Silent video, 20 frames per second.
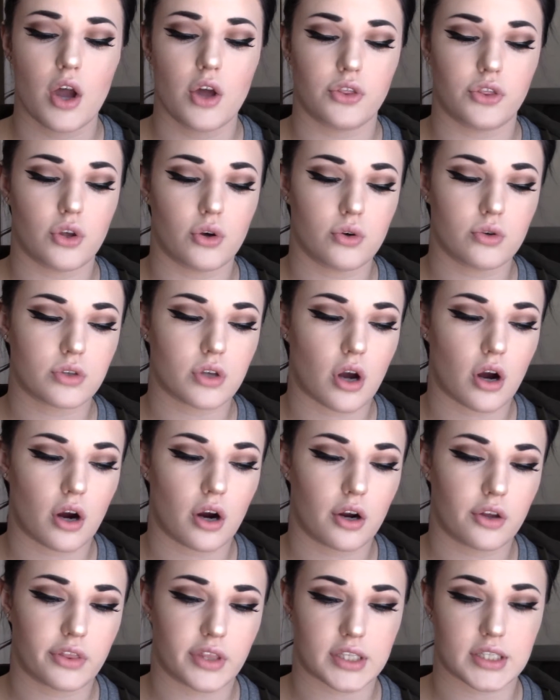those
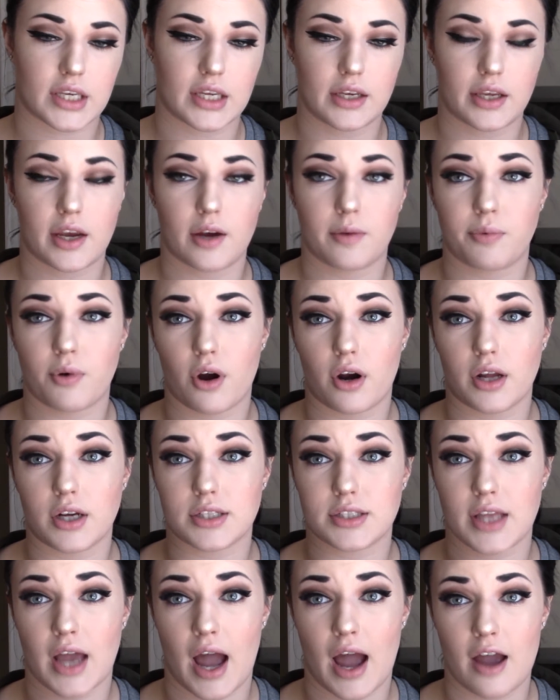are the skincare products
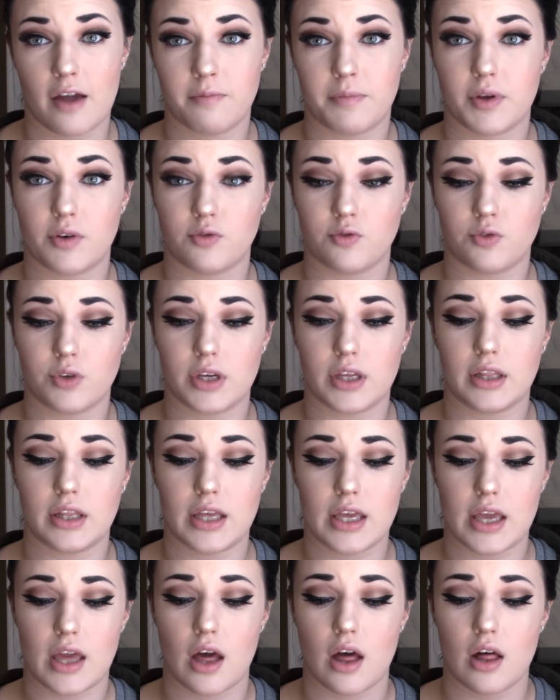that I've been
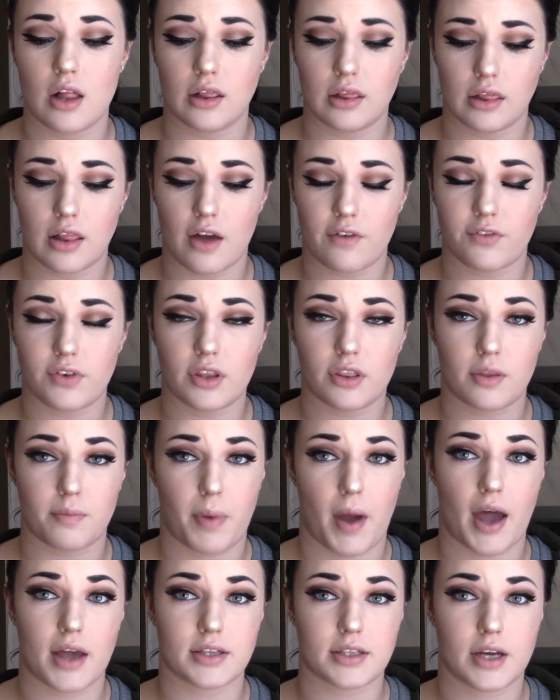really loving the
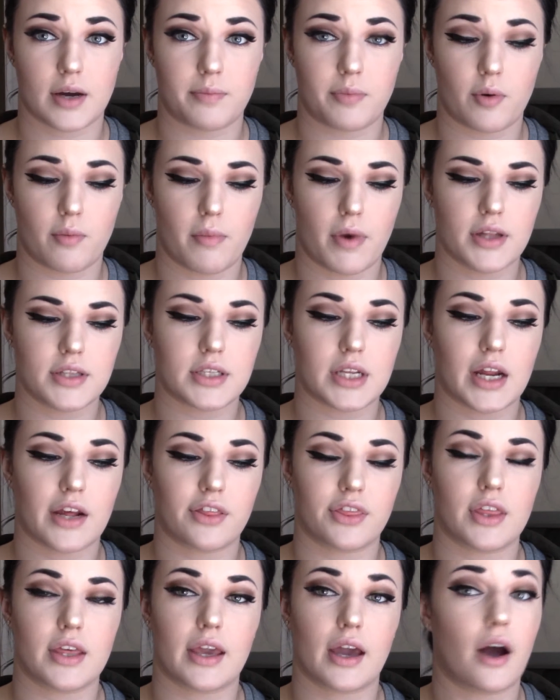past couple months, and I
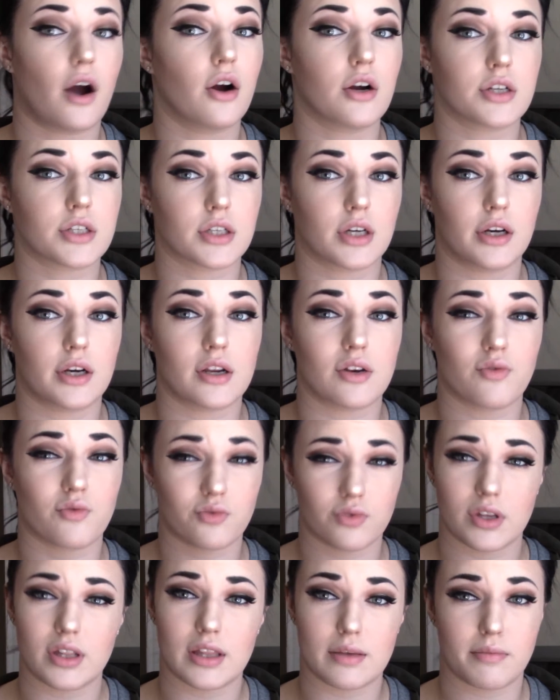think are starting to
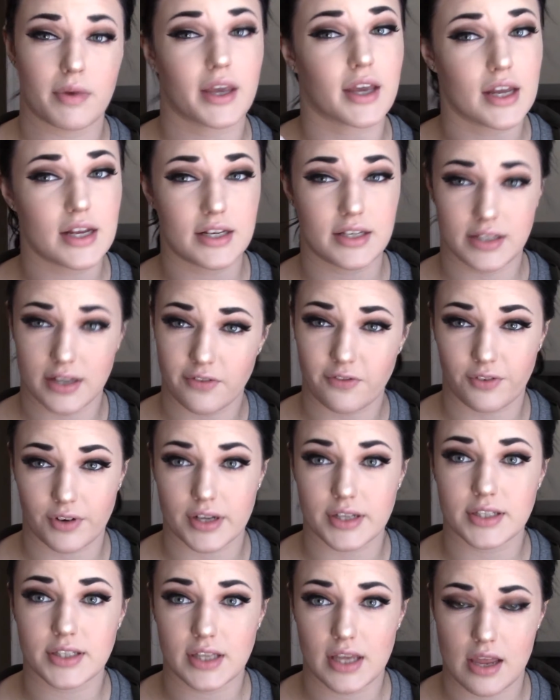really make a
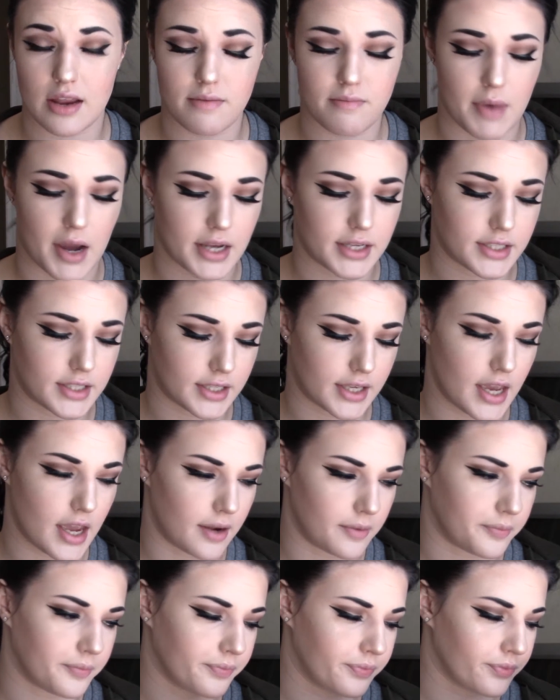difference in my skin.